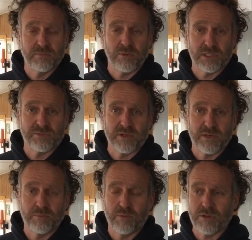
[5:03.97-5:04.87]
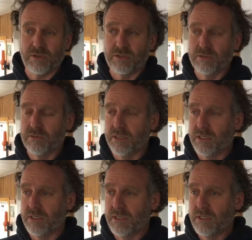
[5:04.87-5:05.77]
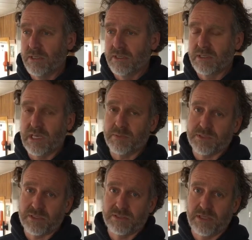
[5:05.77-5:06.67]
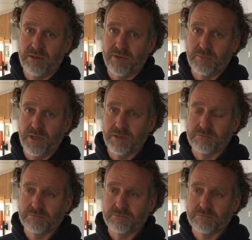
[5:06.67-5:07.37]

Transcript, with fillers: aboard is very important to, uh, to keep us all safe up there.